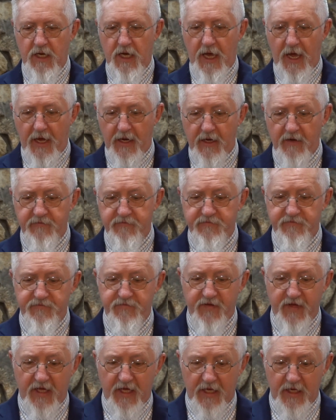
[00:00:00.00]
And if
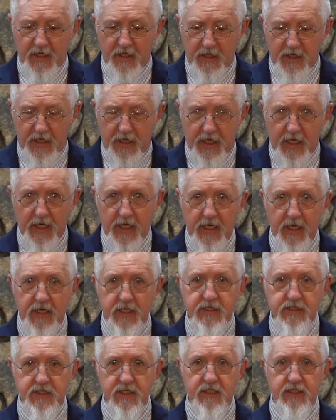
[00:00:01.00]
he
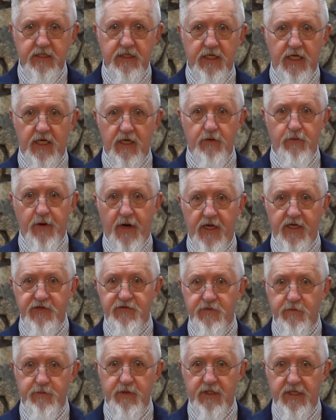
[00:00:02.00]
is indeed raised
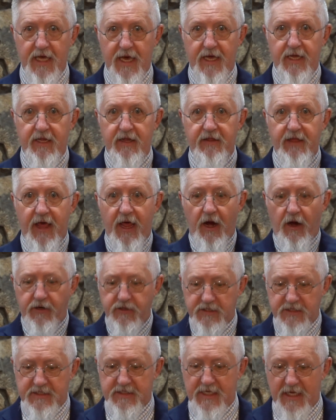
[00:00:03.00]
from the dead and they are
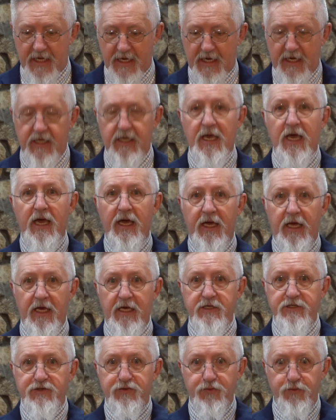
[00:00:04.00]
seeing
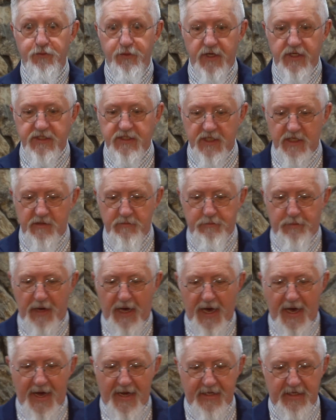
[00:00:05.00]
his risen
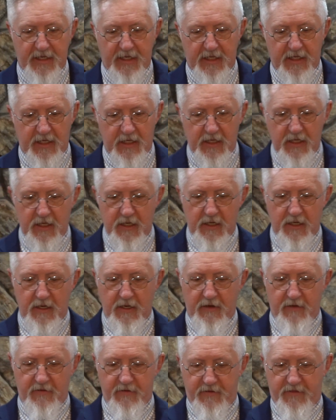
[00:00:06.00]
body,
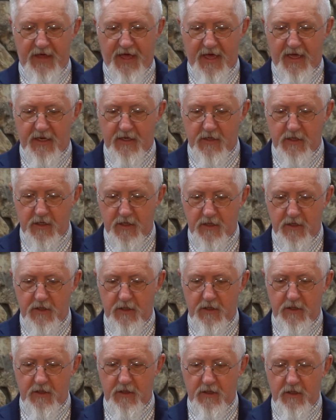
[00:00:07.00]
then
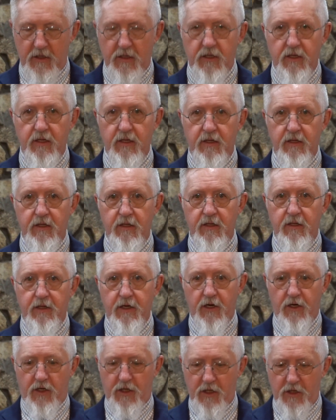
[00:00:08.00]

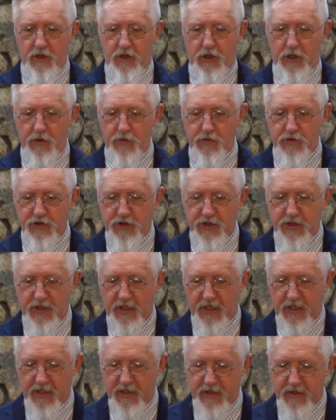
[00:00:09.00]
their conclusion
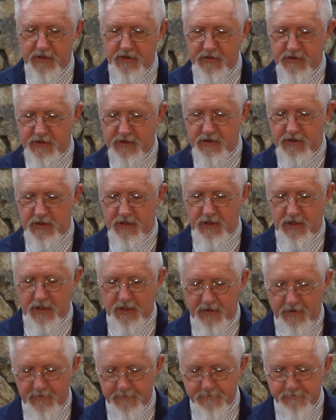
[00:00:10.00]
is
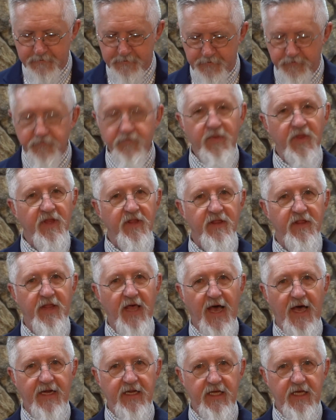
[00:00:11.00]

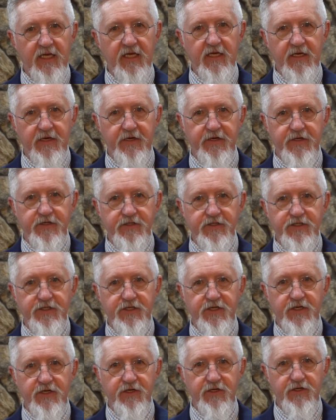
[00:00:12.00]
that he is
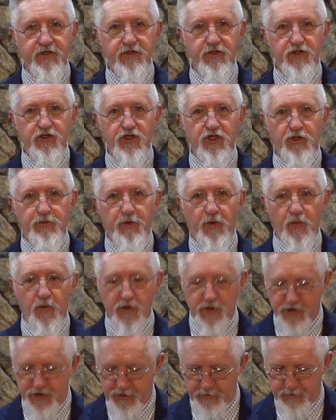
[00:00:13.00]
to be
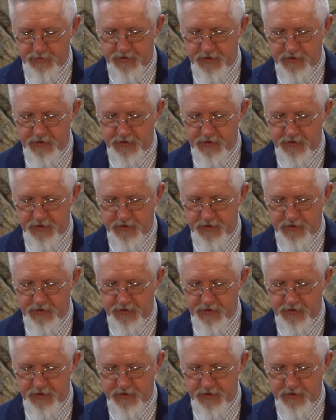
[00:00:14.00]
worshipped.